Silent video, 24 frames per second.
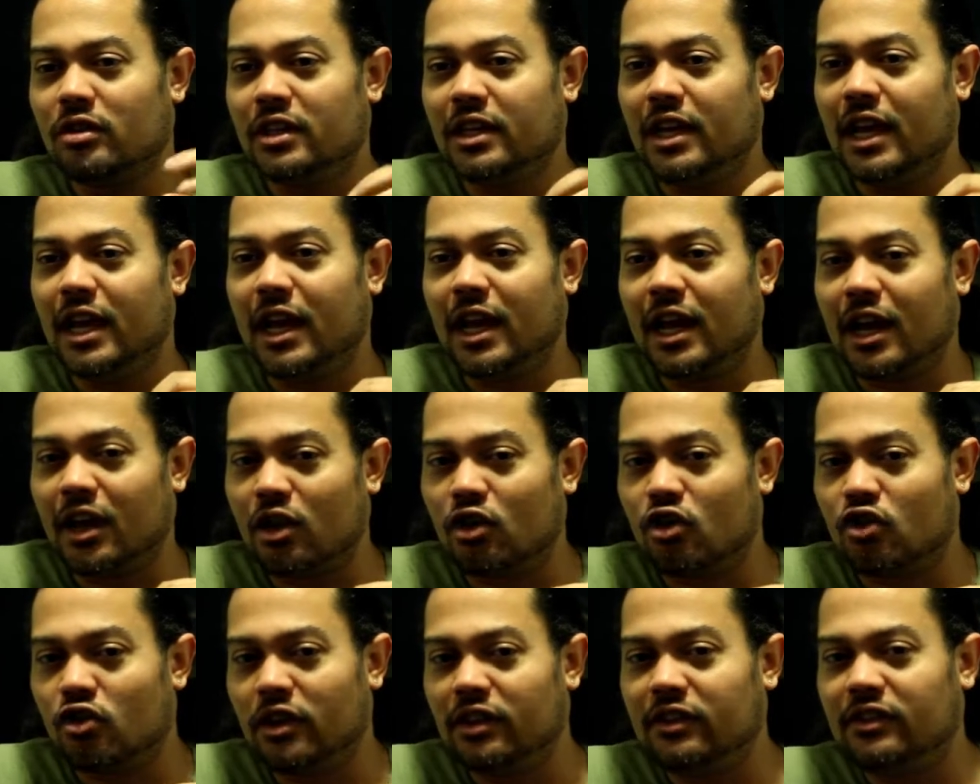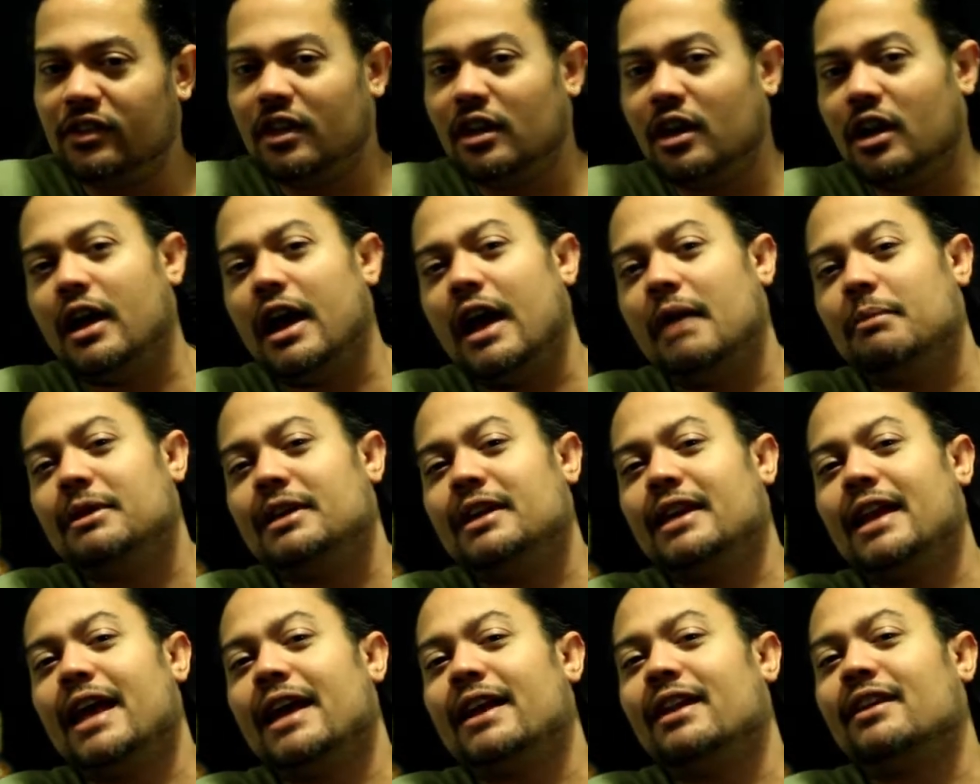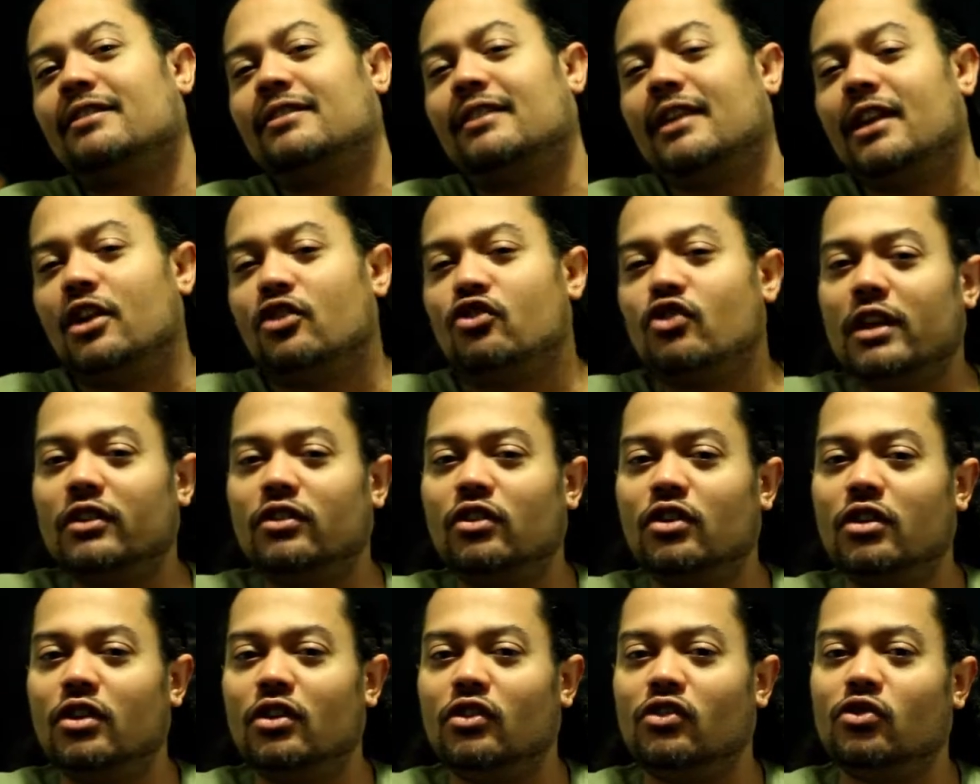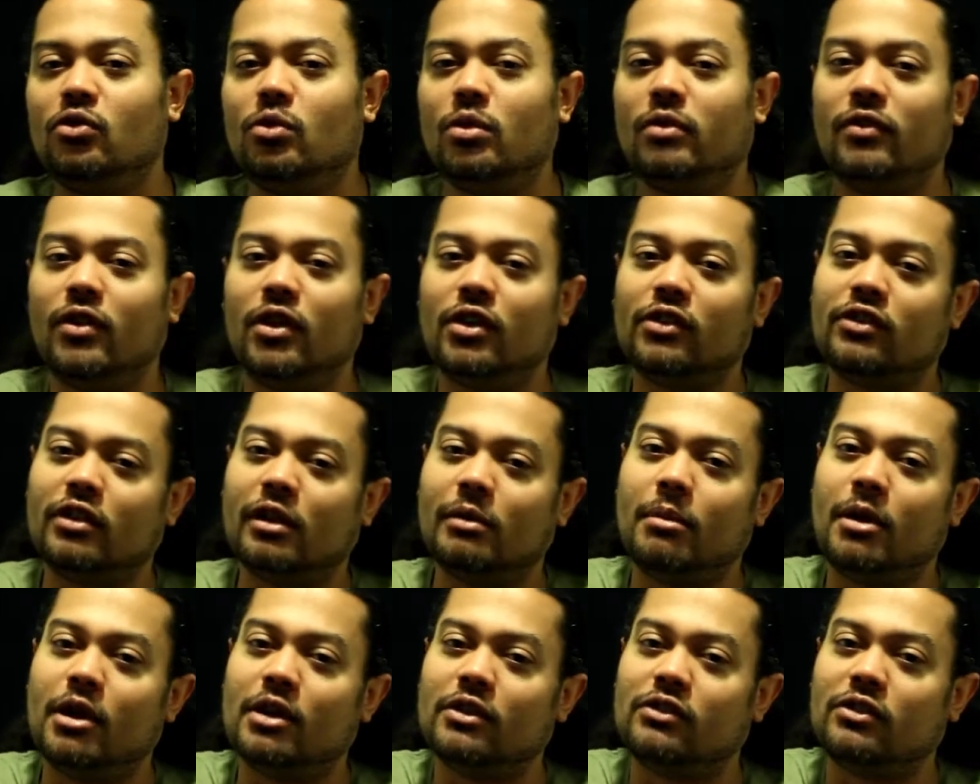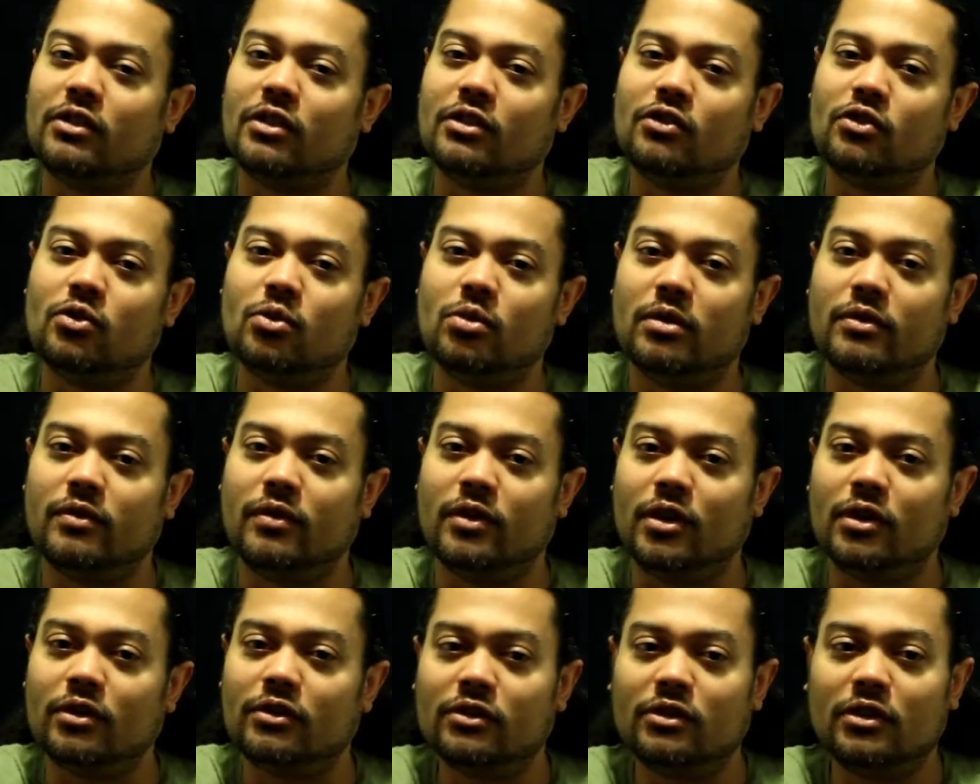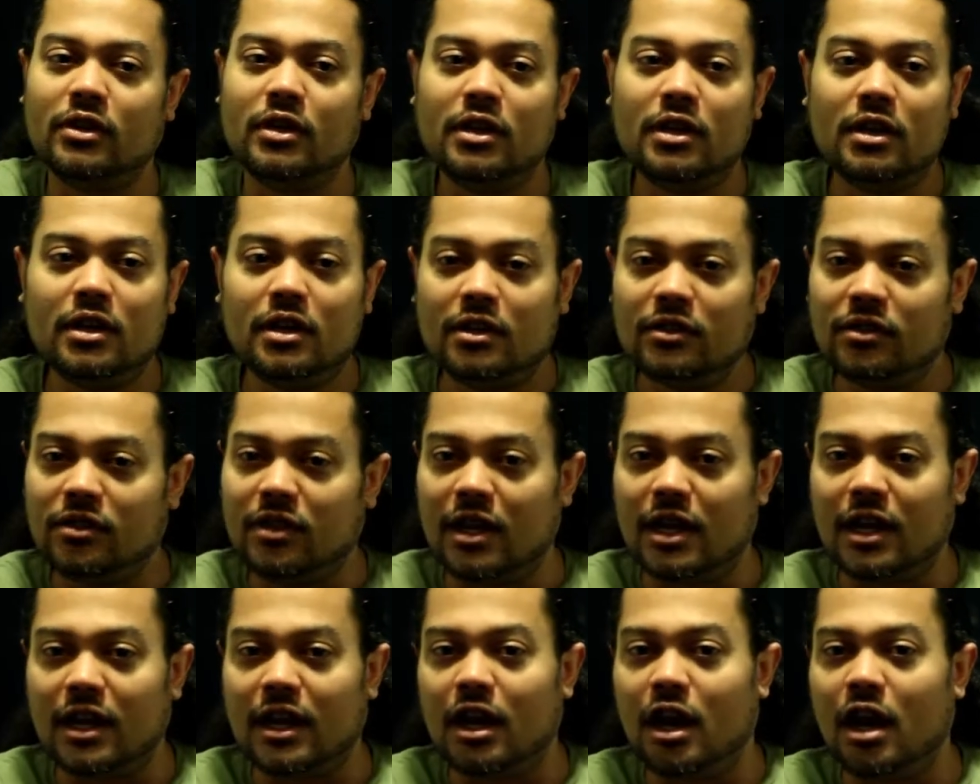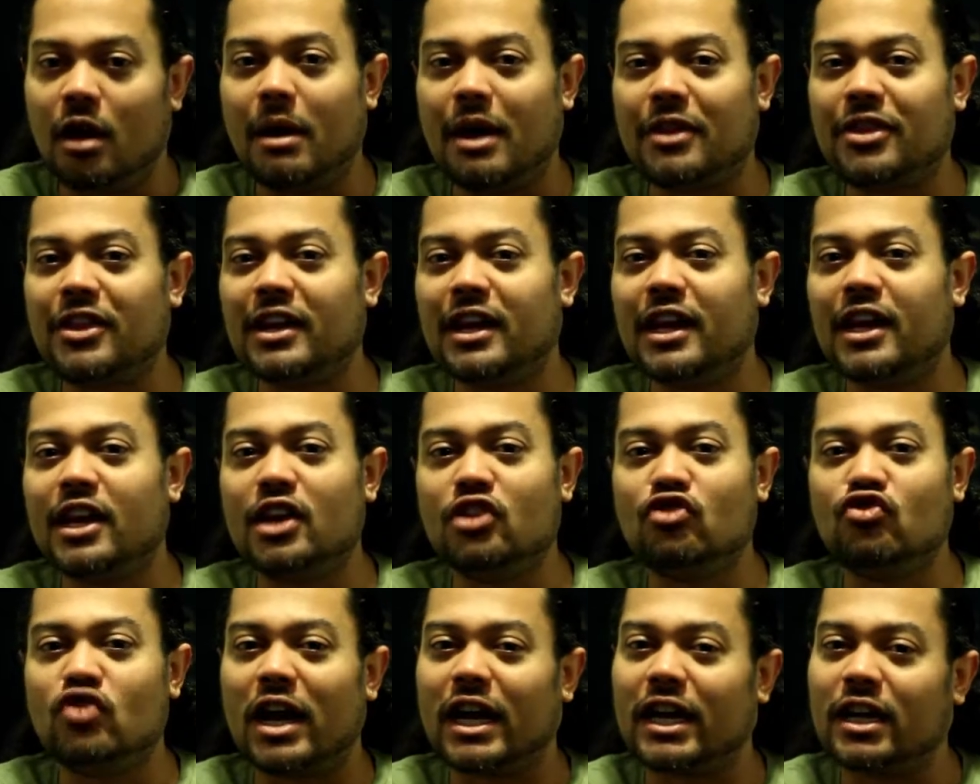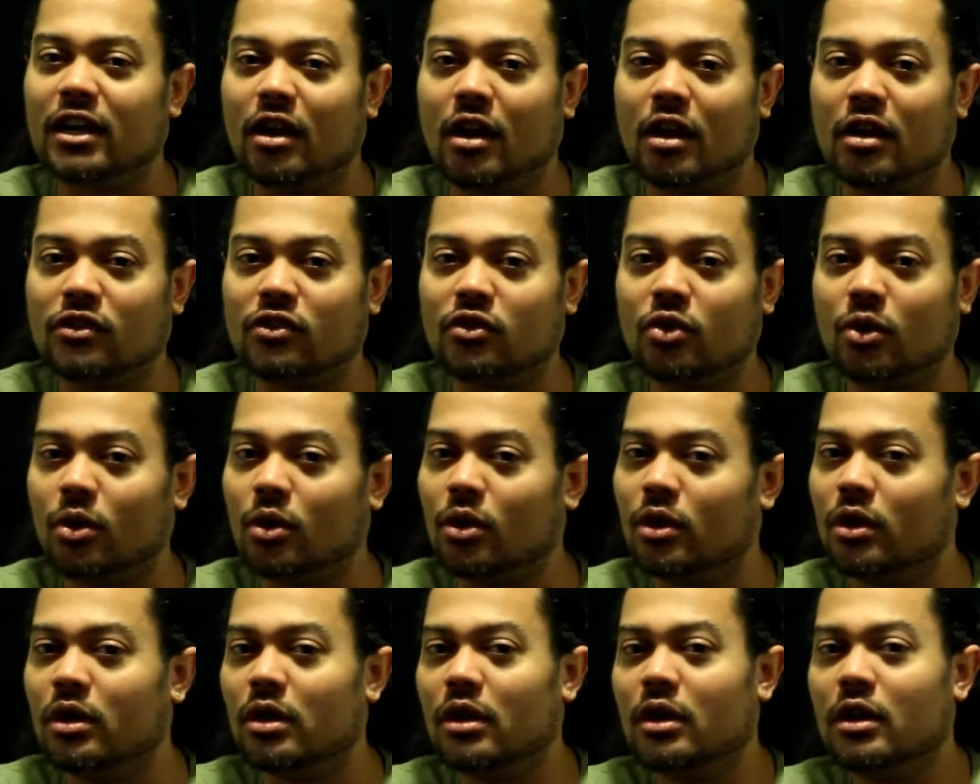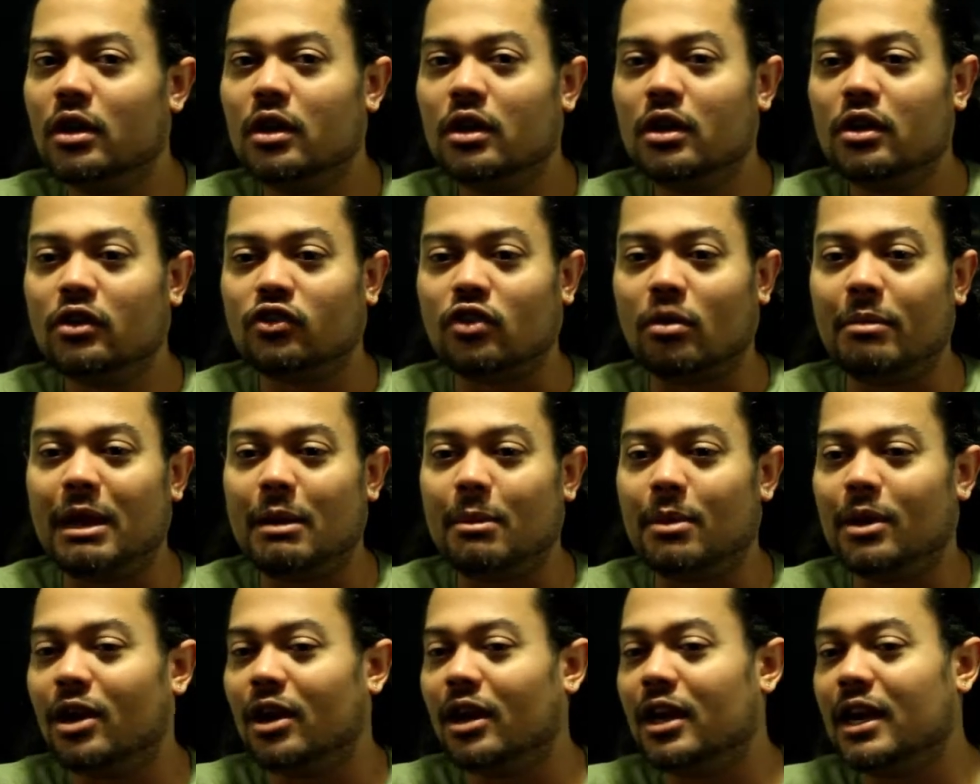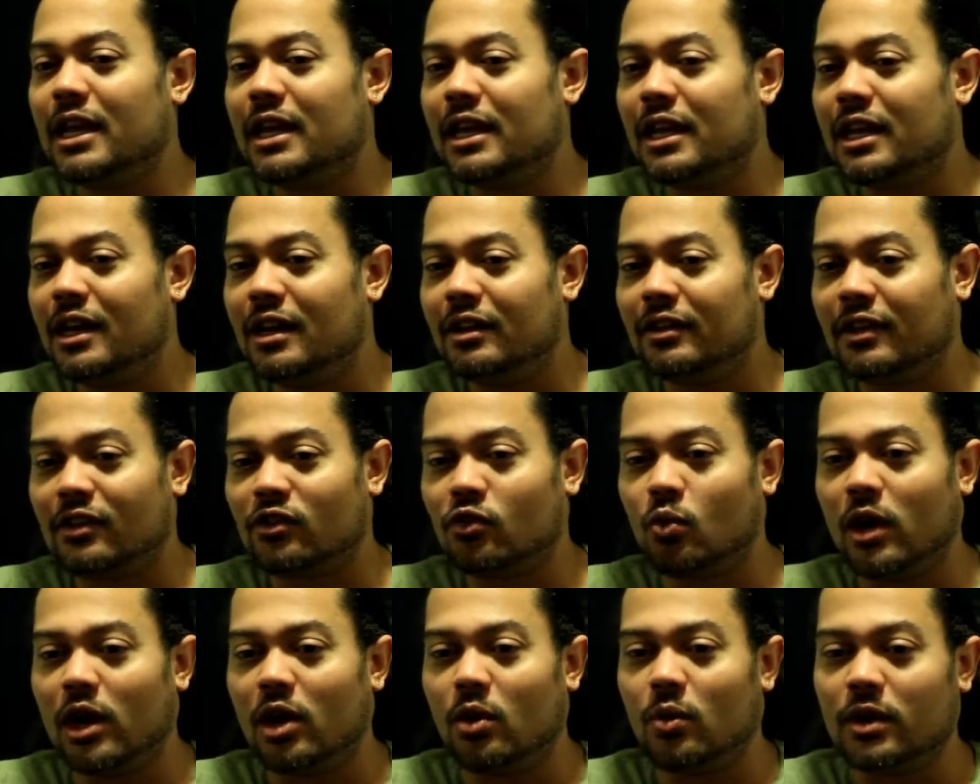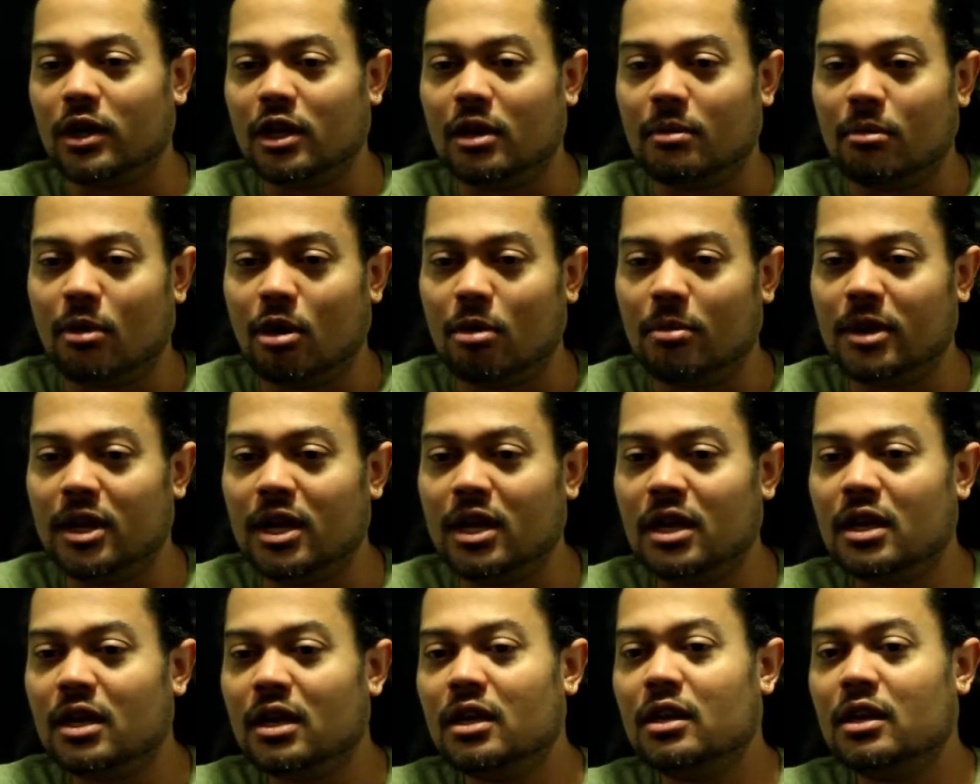You know, gritty. I mean, like I said, they're trying to do this Universal Monsters universe thing. I think they did Dracula Untold, so maybe they're linking it as well with the Mummy.